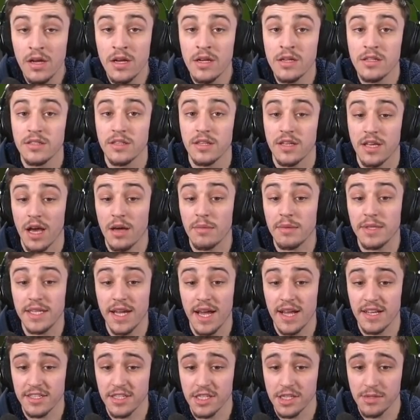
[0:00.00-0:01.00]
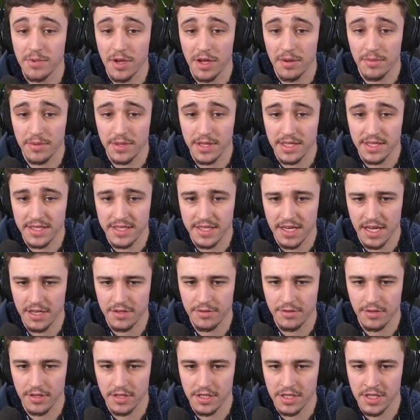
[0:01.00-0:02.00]
So coming down to the bottom of these
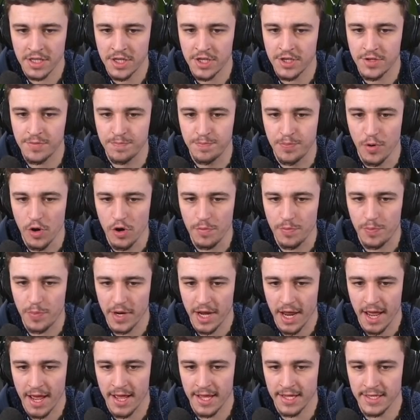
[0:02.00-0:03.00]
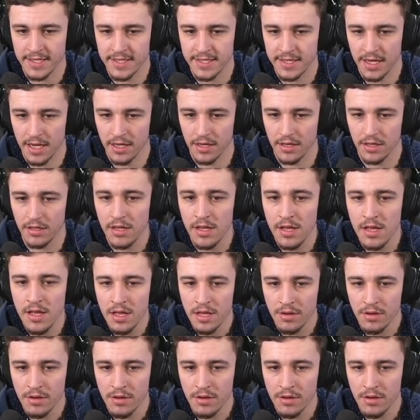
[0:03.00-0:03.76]
stairs, we've got this spoopy-ass tunnel,